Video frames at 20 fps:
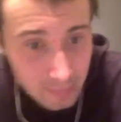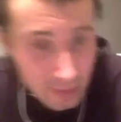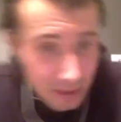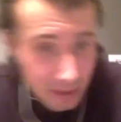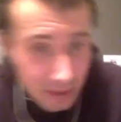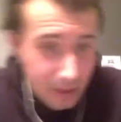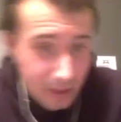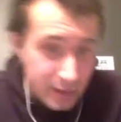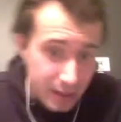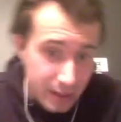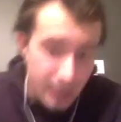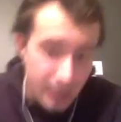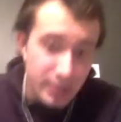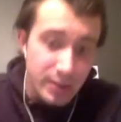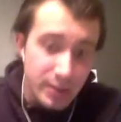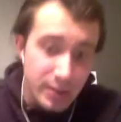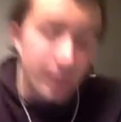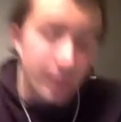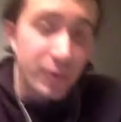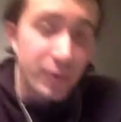It is now
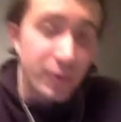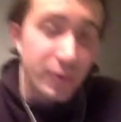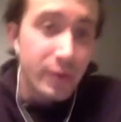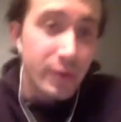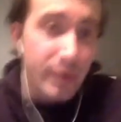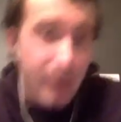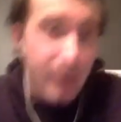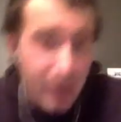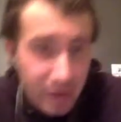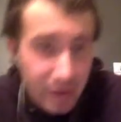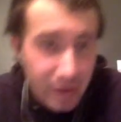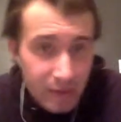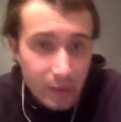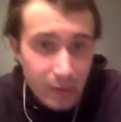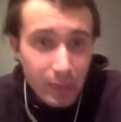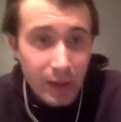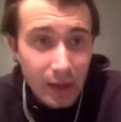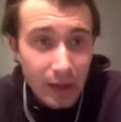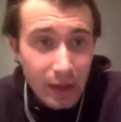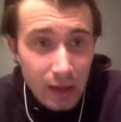time to announce the
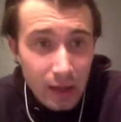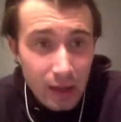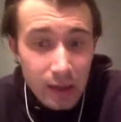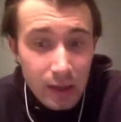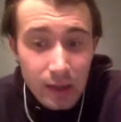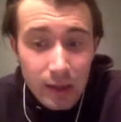winner